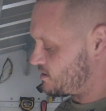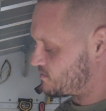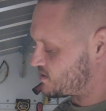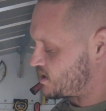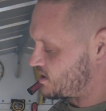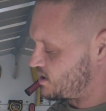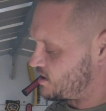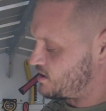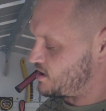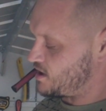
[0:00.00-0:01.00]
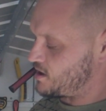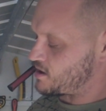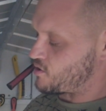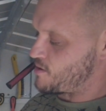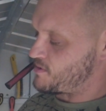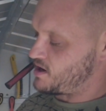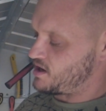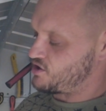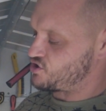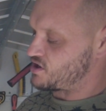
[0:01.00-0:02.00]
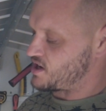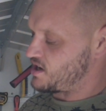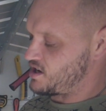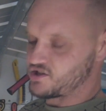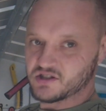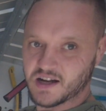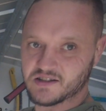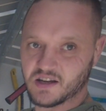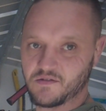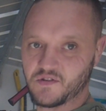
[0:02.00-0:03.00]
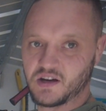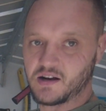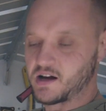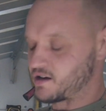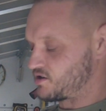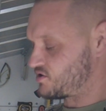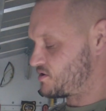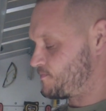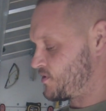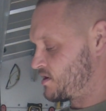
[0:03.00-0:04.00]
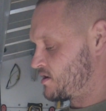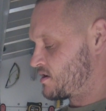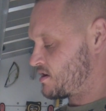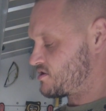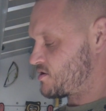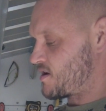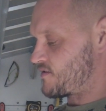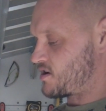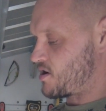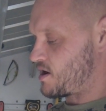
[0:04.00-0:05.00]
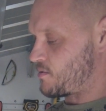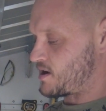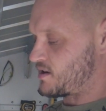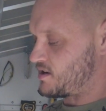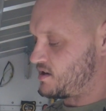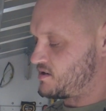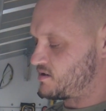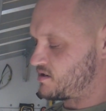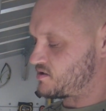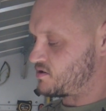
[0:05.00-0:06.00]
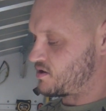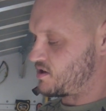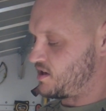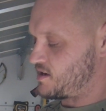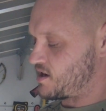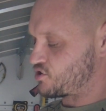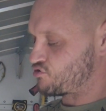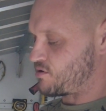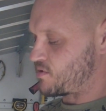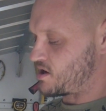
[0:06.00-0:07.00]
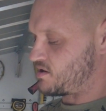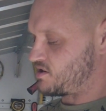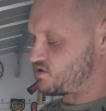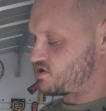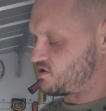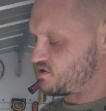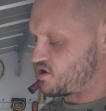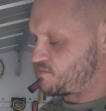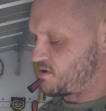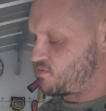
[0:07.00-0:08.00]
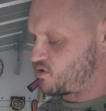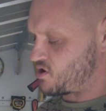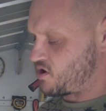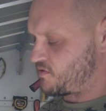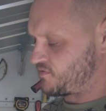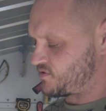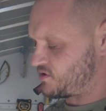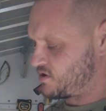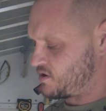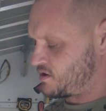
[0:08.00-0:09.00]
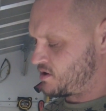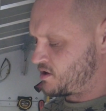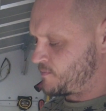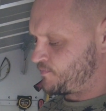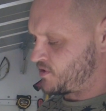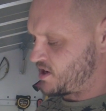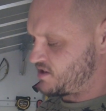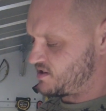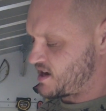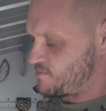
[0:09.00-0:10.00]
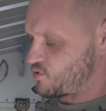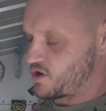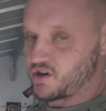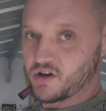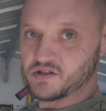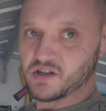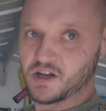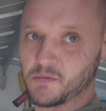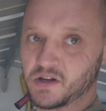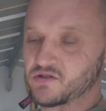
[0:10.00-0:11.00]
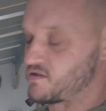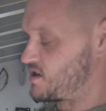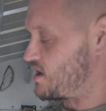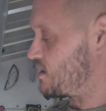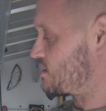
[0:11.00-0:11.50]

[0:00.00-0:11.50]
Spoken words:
I'm taking the climate insulated static Velux. I do have a lighter one of these. It's not the luxury one. This has got a bit more loft. Yeah, this is 8.9 centimeters thick.